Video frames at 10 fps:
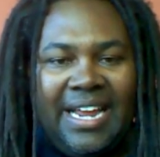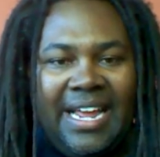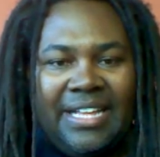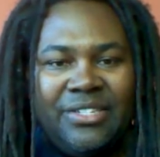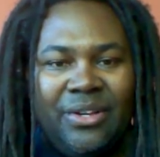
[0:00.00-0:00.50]

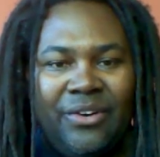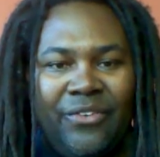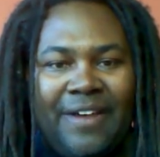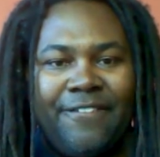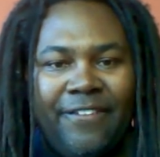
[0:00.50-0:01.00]
And so
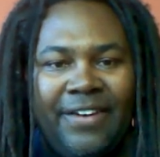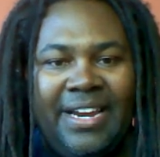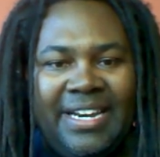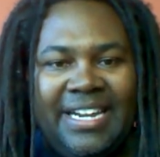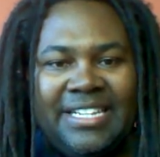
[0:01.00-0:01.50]
the
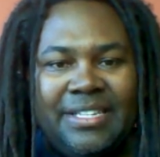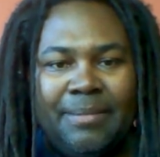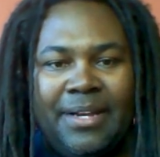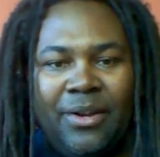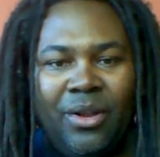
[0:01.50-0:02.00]
referee needs
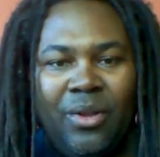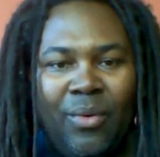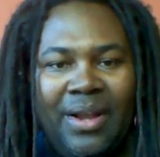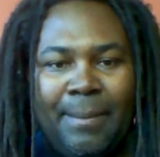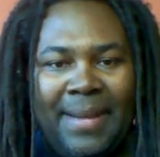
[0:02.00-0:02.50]
to be the
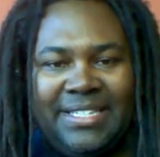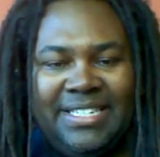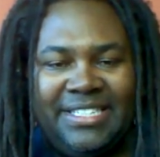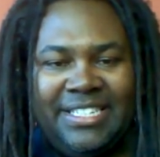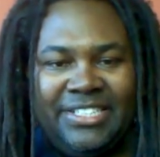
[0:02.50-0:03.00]
only one that makes
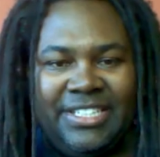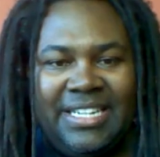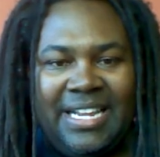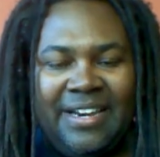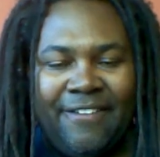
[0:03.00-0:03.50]
the
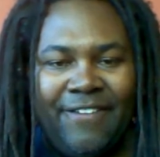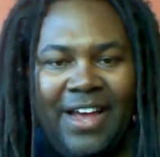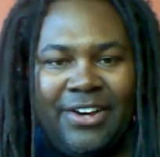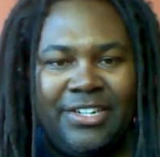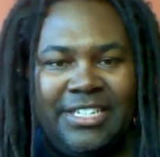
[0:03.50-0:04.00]
decisions, and then the
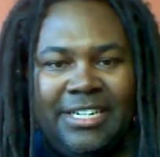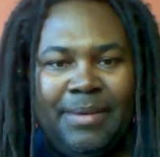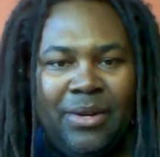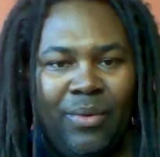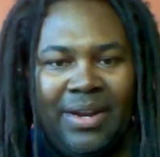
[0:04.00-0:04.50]
fighters need
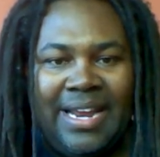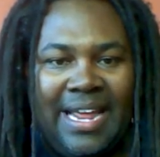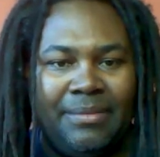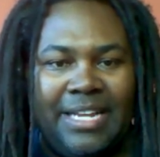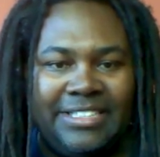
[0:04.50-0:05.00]
to be the one
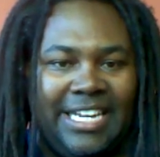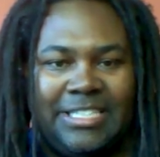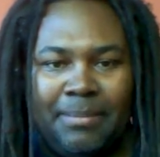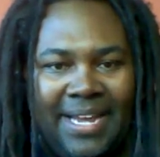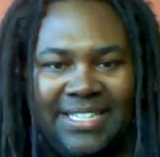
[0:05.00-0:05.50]
that
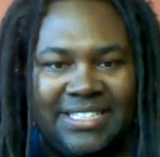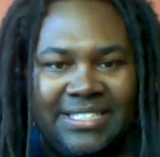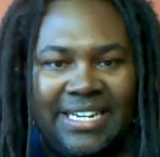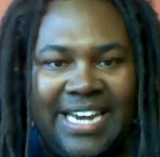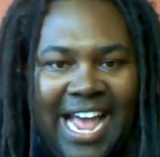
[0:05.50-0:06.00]
dictates the pace
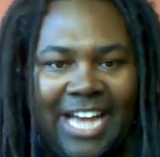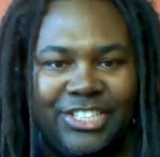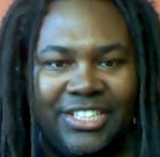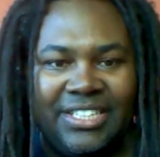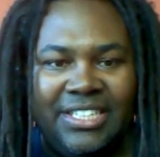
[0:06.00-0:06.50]
of the
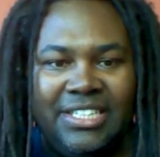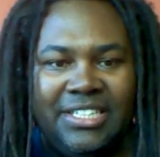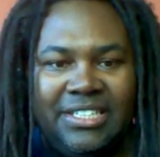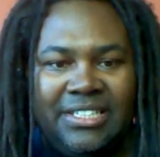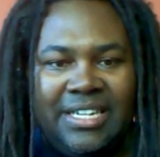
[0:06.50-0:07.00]
action.
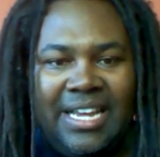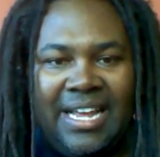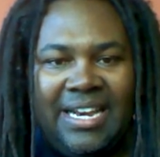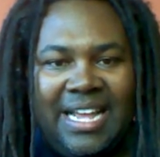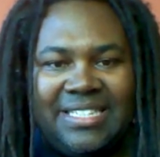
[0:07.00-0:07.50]

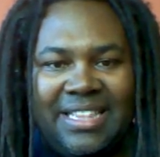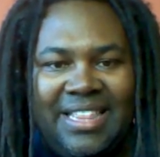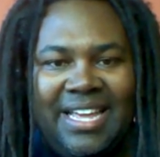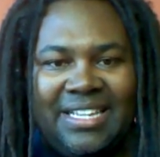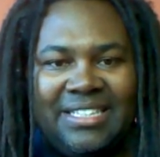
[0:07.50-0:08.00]
And that's the
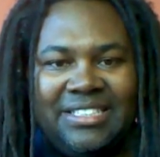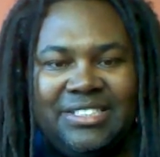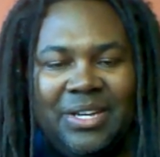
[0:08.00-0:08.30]
thing.